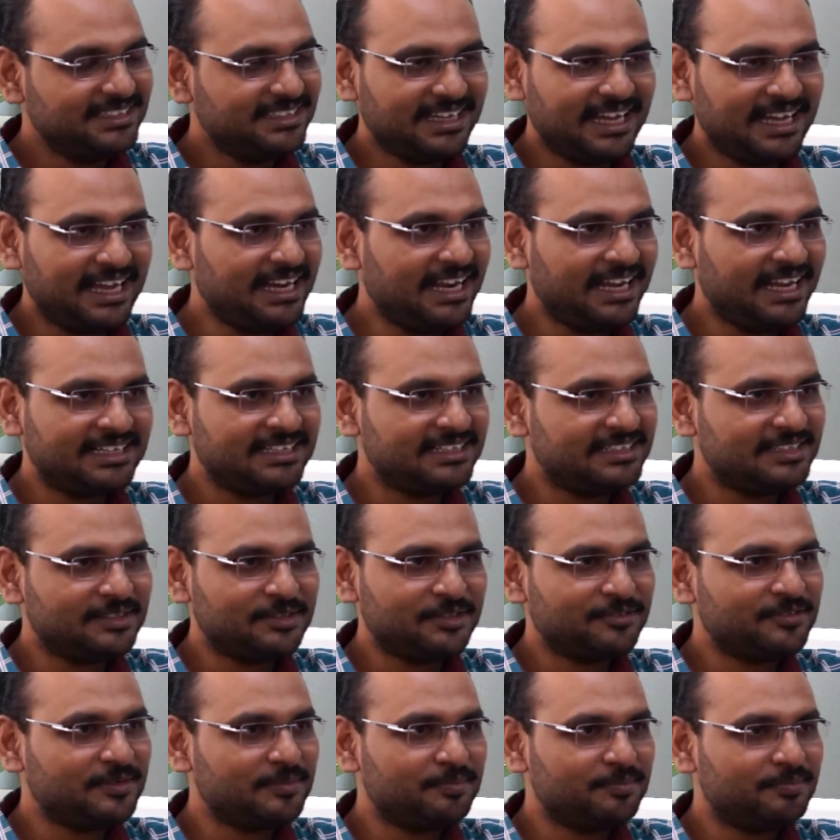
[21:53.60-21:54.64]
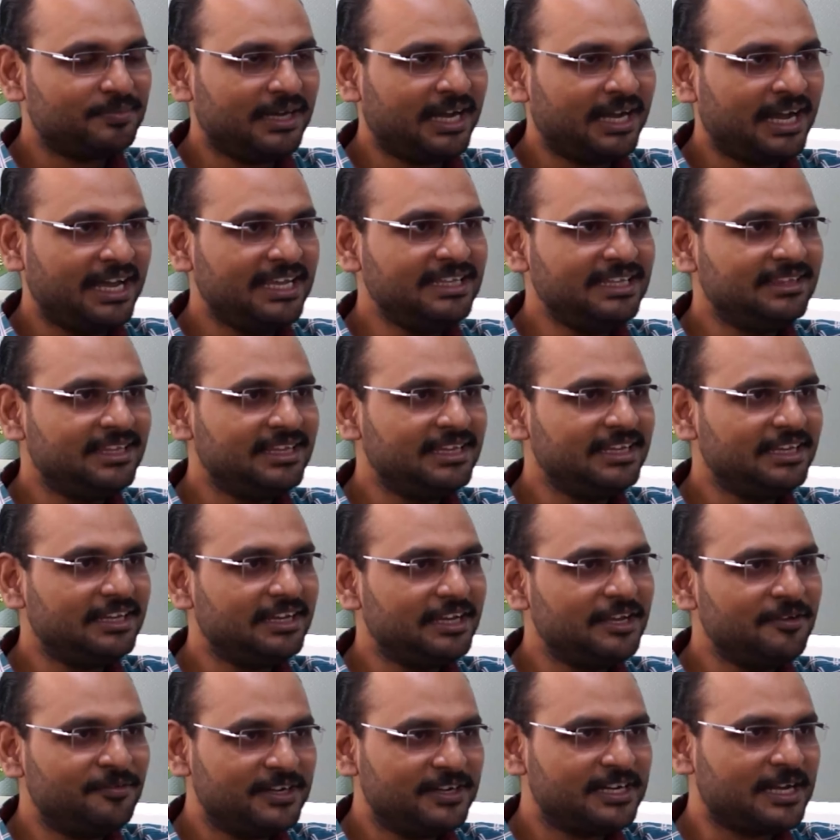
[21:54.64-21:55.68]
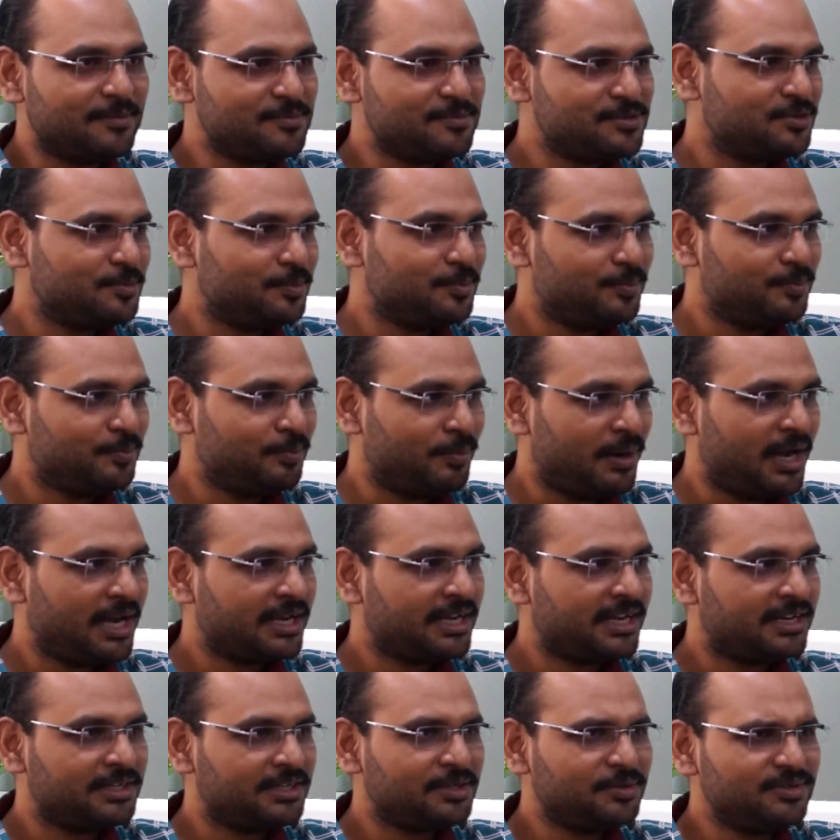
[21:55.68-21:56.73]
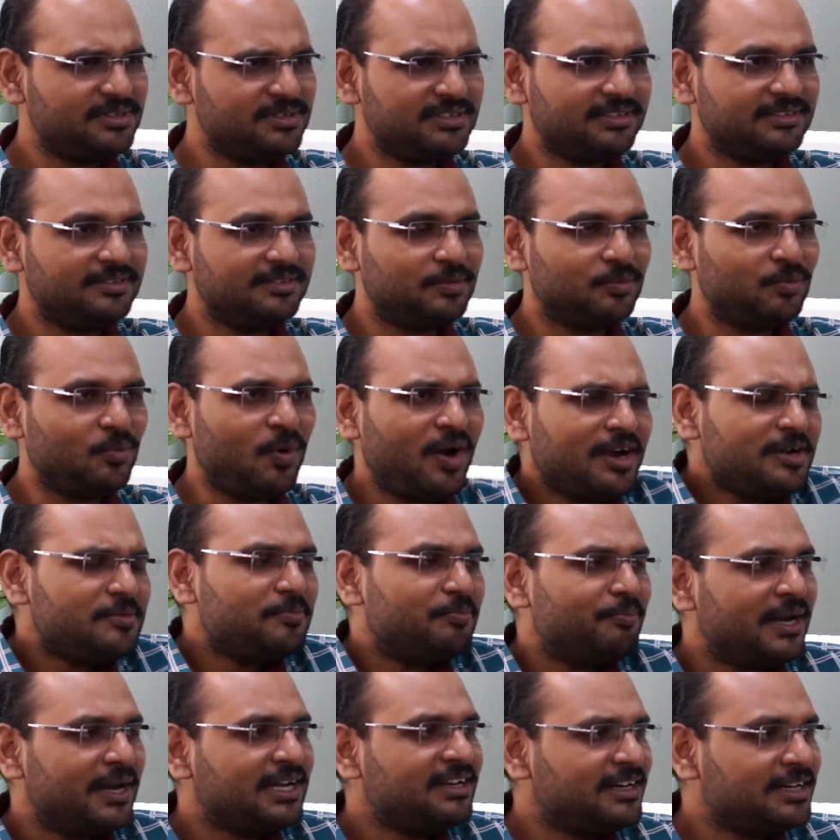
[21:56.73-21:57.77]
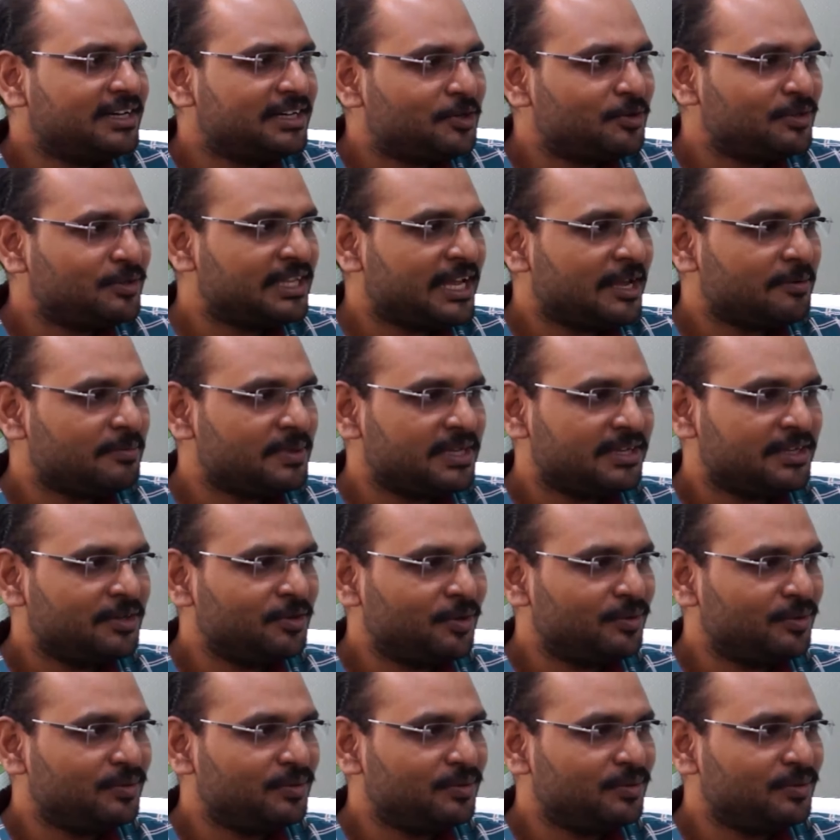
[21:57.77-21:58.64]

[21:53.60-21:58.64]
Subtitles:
I liked it. I think if it comes to market, what better could there be?